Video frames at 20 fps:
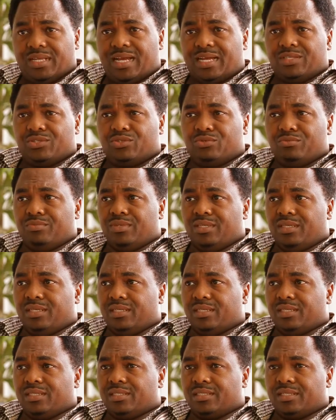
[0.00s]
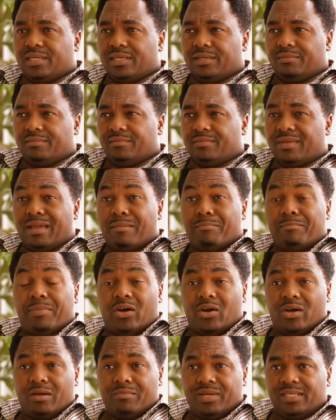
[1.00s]
art to me is um,
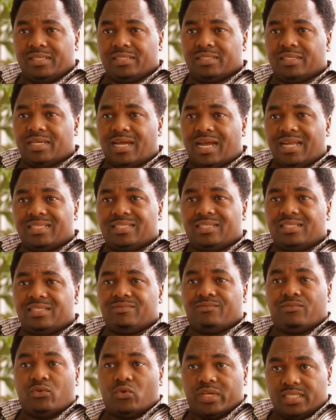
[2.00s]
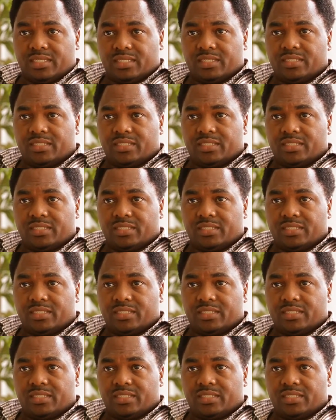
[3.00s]
empowerment, art is voice,